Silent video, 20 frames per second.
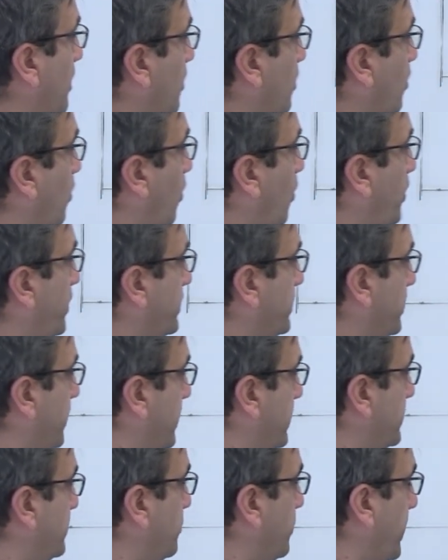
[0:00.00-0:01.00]

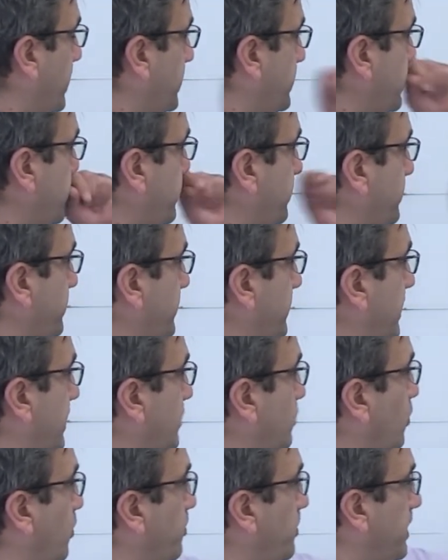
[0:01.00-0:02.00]
coordinates, right?
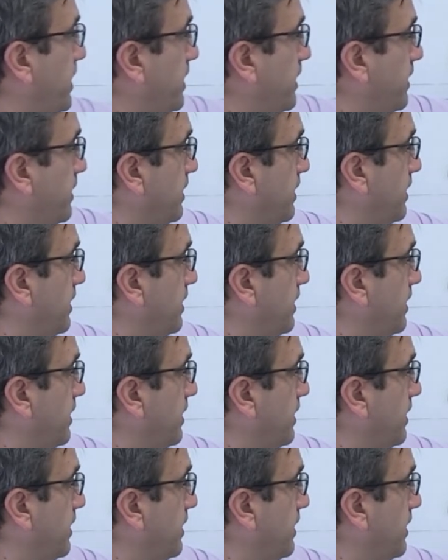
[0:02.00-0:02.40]
It will be